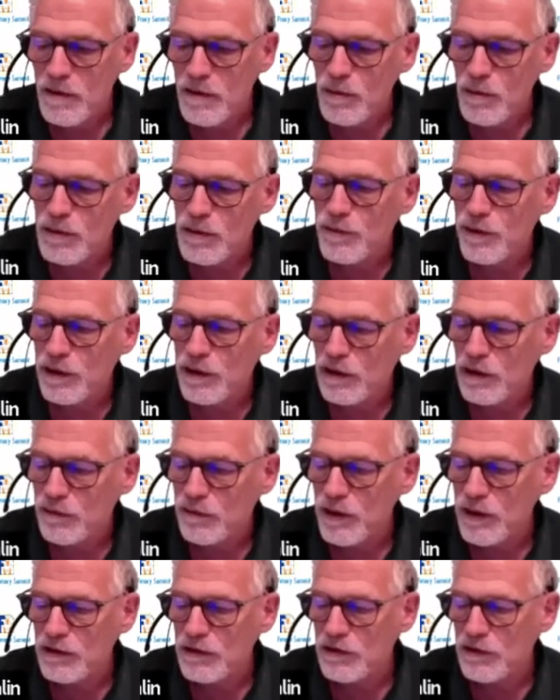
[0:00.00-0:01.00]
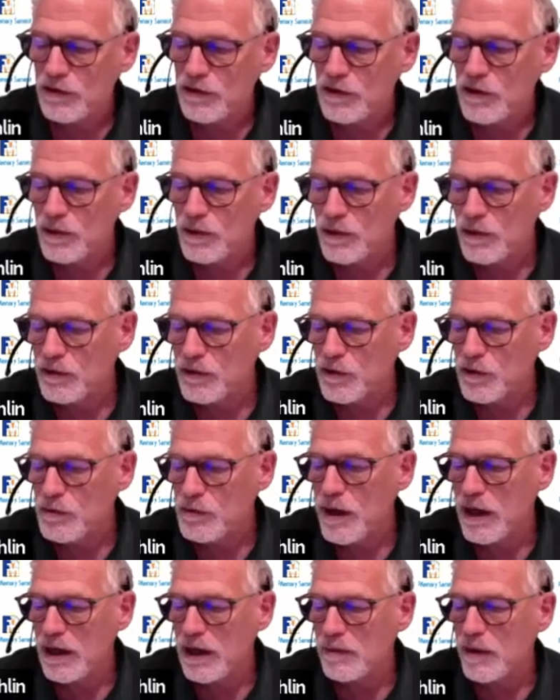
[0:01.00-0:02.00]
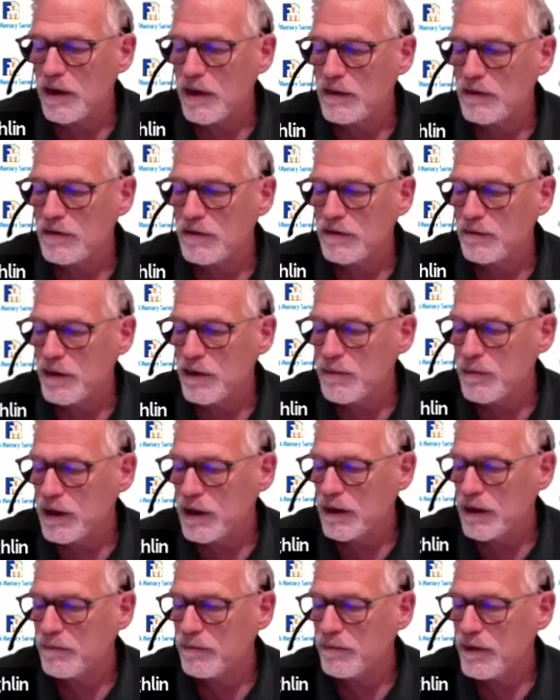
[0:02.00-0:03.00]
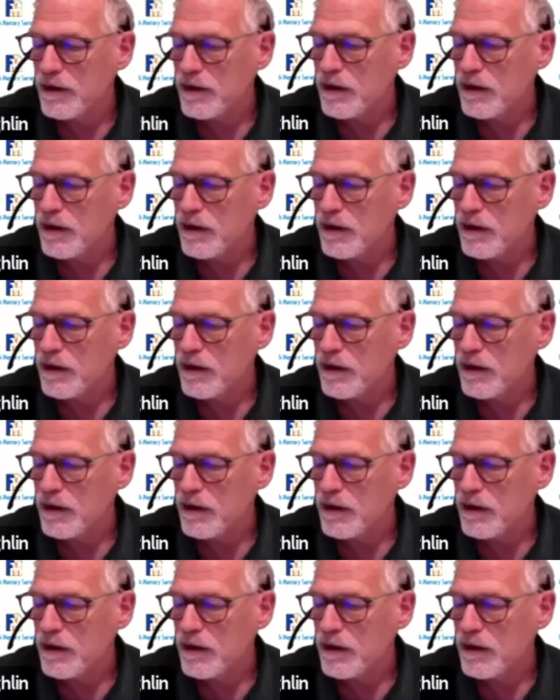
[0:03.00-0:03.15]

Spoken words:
with various features, including 2 megabytes of MRAM,